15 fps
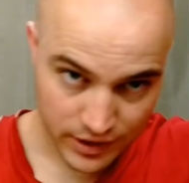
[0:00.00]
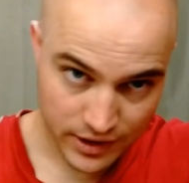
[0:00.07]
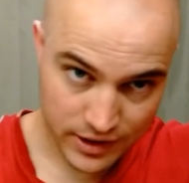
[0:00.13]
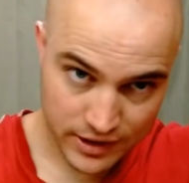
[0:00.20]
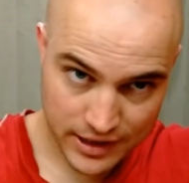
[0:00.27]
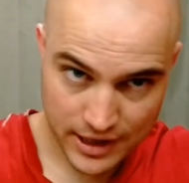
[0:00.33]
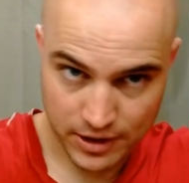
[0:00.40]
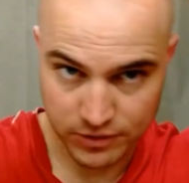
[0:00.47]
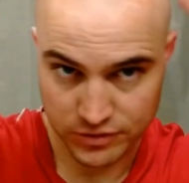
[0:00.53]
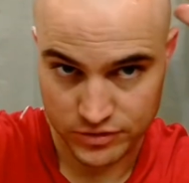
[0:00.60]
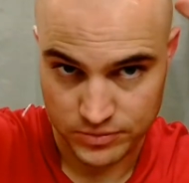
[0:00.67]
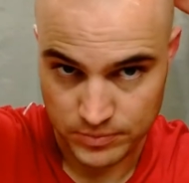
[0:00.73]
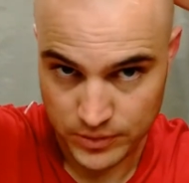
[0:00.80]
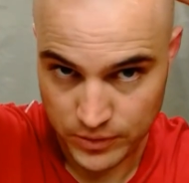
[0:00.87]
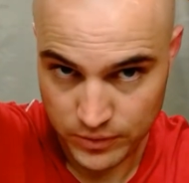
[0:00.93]
get it down
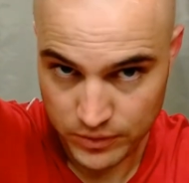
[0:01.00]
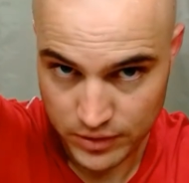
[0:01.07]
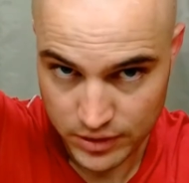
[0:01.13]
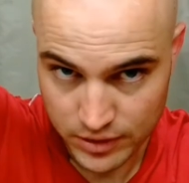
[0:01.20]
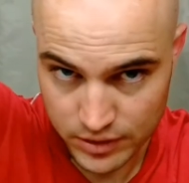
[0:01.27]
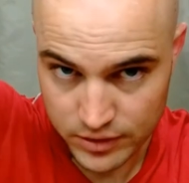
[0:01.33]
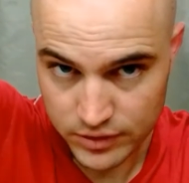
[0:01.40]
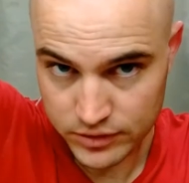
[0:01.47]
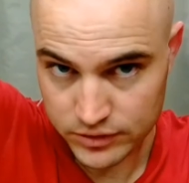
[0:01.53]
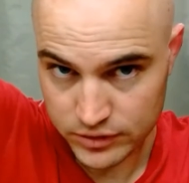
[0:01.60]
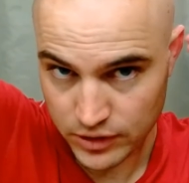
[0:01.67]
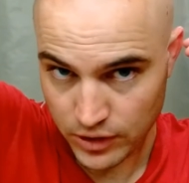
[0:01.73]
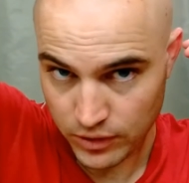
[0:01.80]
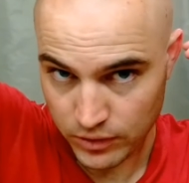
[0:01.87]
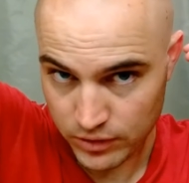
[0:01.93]
smooth.
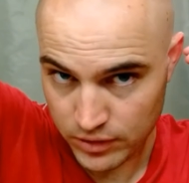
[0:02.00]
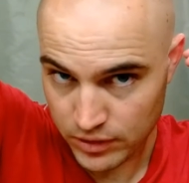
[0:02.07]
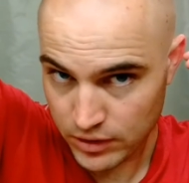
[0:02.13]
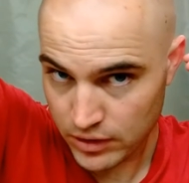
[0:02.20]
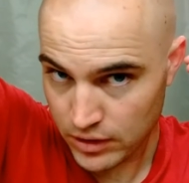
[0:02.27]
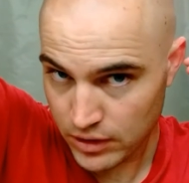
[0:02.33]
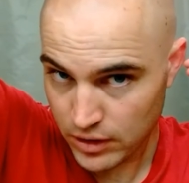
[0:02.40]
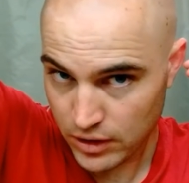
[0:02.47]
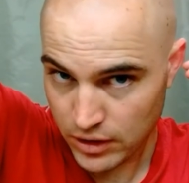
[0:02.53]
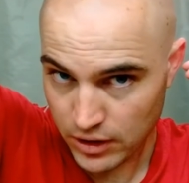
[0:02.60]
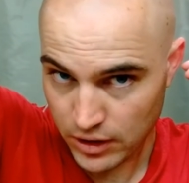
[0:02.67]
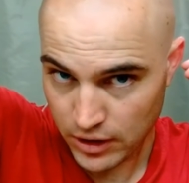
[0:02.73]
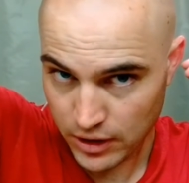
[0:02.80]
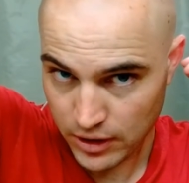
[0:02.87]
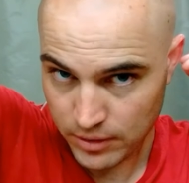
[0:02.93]
So,
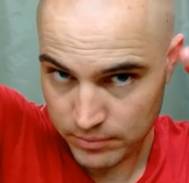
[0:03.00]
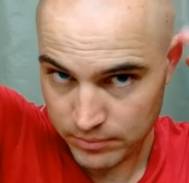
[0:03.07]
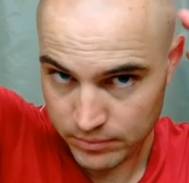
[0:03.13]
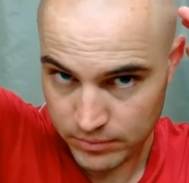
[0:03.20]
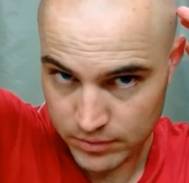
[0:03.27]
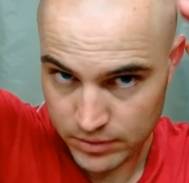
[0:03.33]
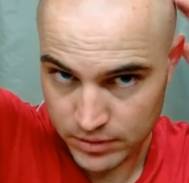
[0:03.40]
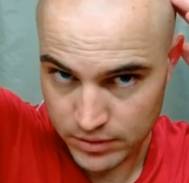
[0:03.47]
um,